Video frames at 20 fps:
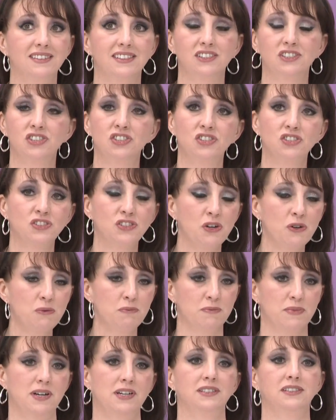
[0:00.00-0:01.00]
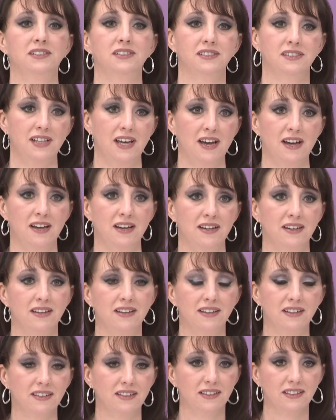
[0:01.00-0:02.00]
There's so much
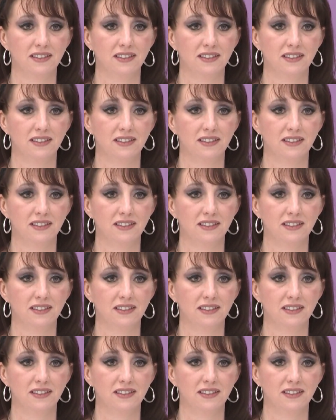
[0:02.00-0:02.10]
that